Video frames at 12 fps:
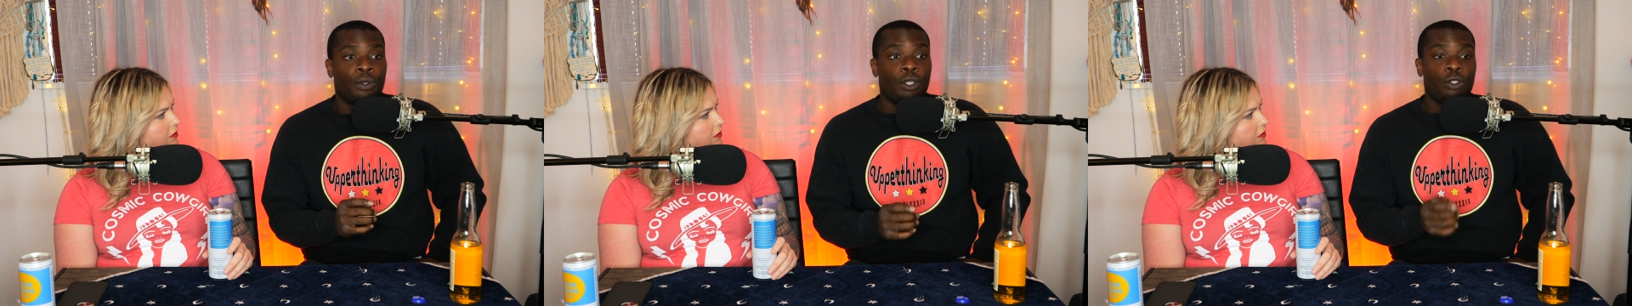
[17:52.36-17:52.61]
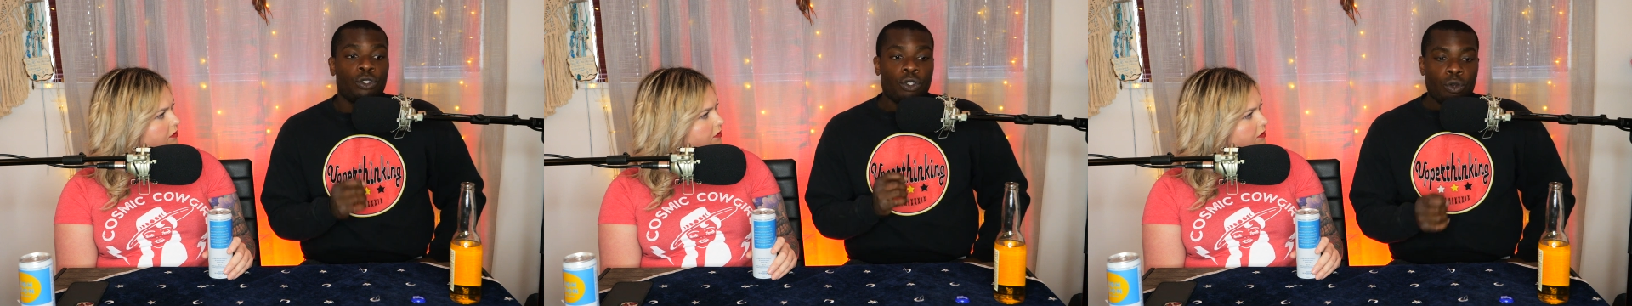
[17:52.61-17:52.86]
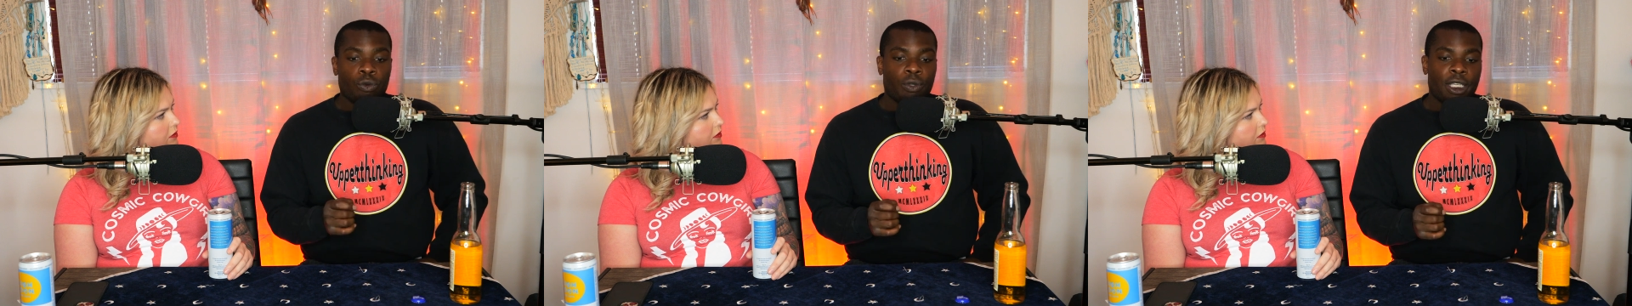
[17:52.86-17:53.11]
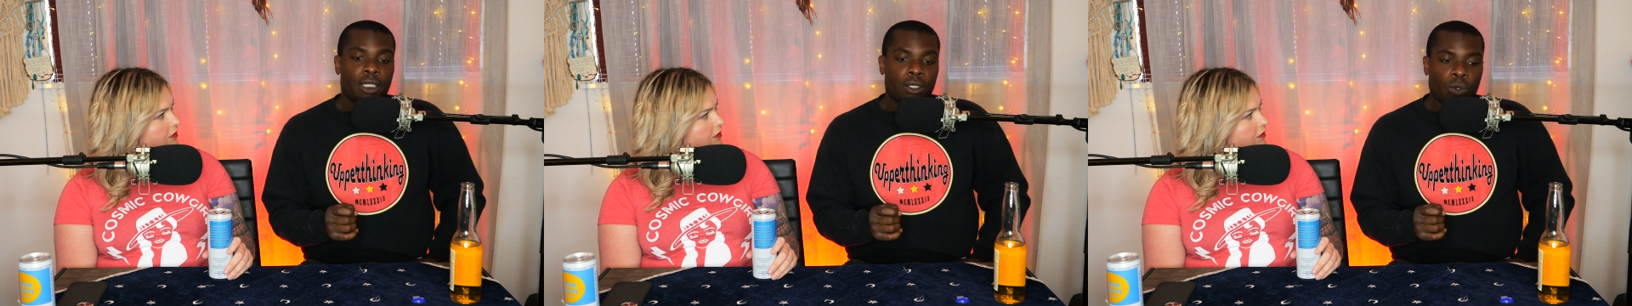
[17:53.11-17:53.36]
Speaker 1: there's no
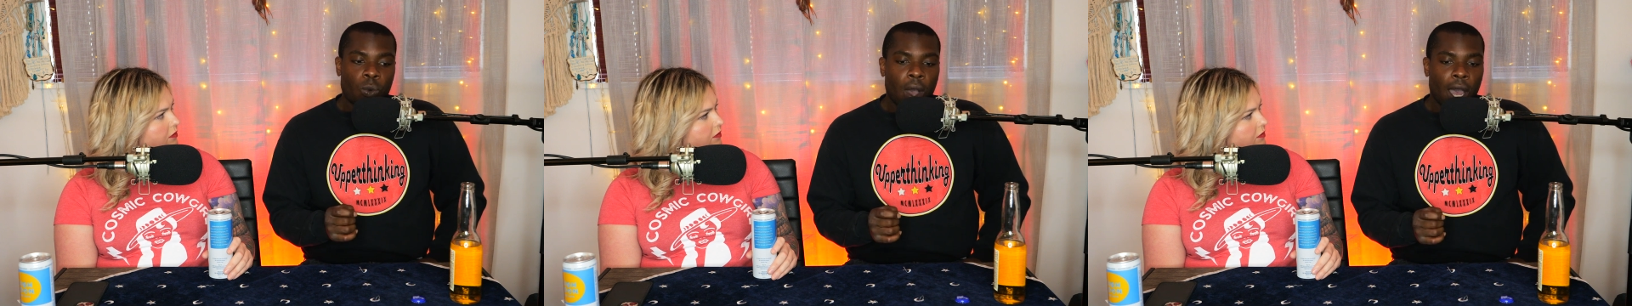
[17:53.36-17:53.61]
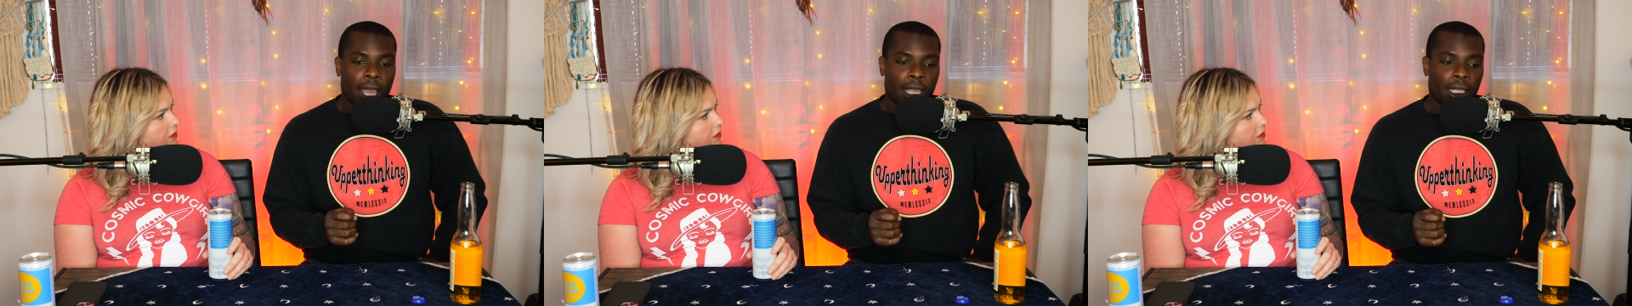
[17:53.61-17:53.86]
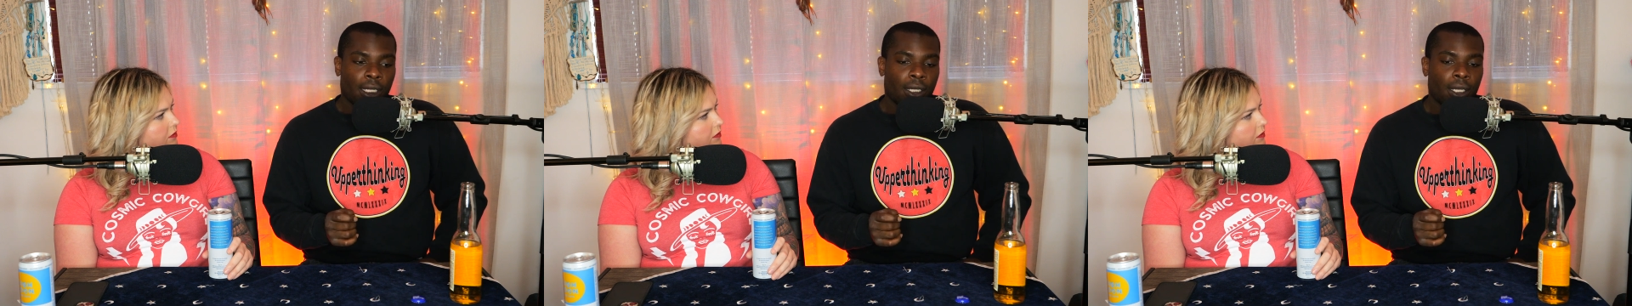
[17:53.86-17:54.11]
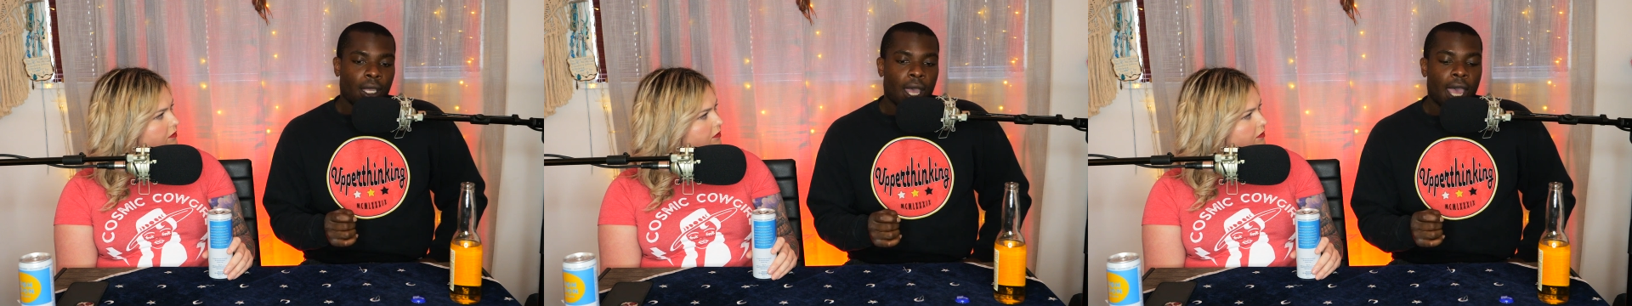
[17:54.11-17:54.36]
reason why
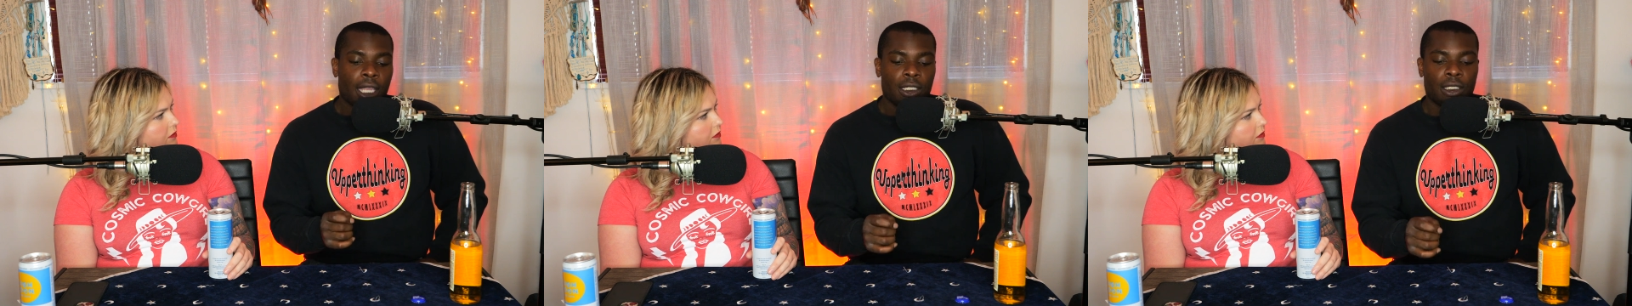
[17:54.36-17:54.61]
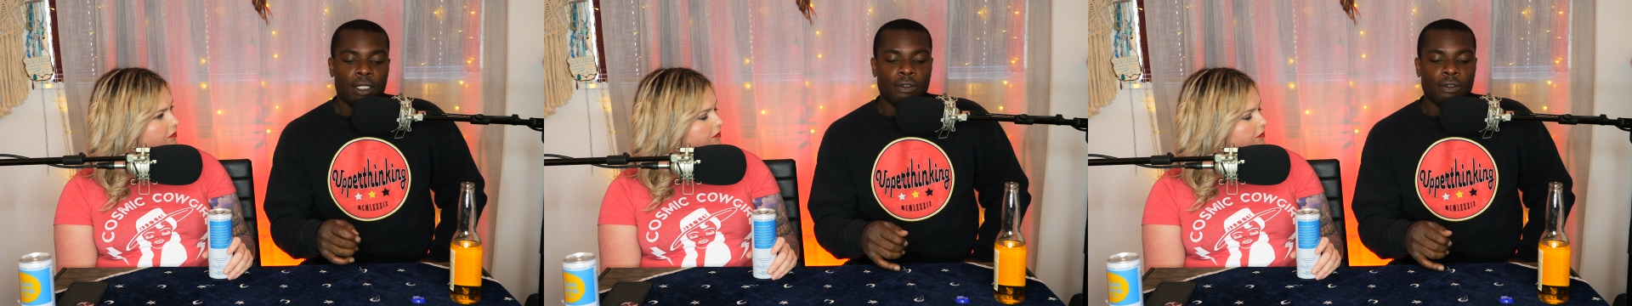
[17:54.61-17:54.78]
I should